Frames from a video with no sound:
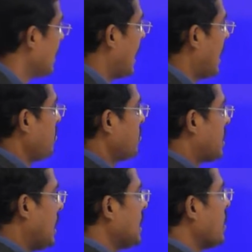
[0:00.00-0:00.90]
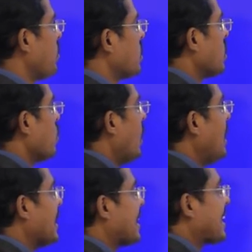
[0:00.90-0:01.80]
I am telling about the
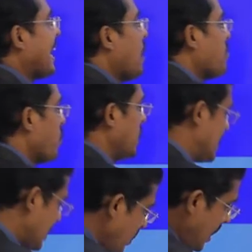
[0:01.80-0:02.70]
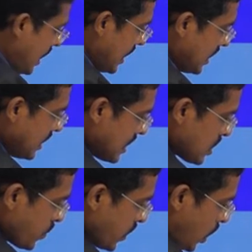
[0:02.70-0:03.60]
weld cap width. Similarly, this
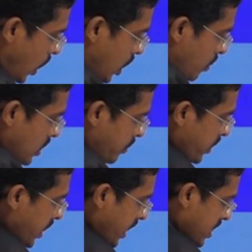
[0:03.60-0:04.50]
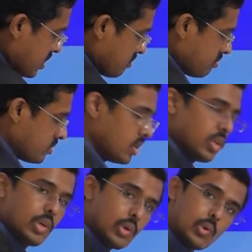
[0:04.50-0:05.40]
is we talked about the penetration,
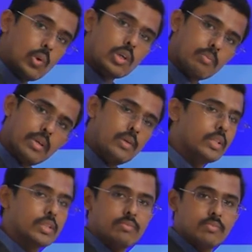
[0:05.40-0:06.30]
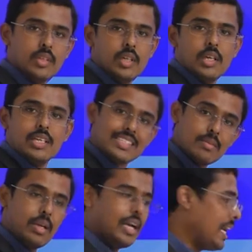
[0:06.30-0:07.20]
root bead width.
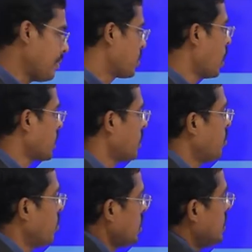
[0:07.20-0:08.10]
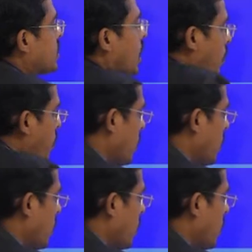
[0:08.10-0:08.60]
Similarly, I am talking about the top